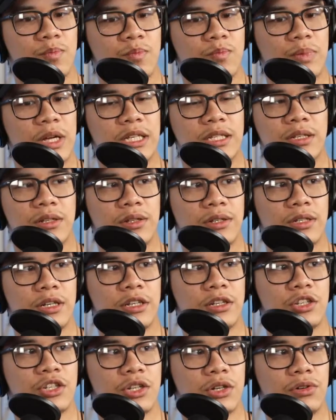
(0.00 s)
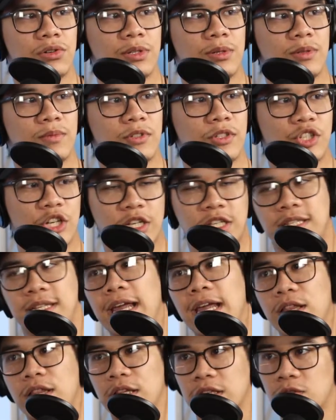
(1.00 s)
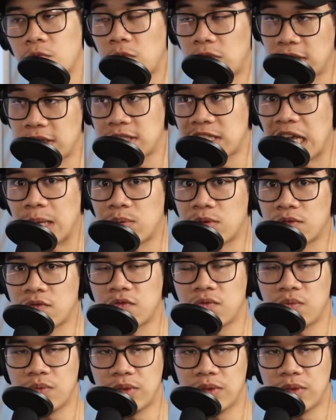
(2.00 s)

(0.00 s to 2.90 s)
basically done shows just like this with this type of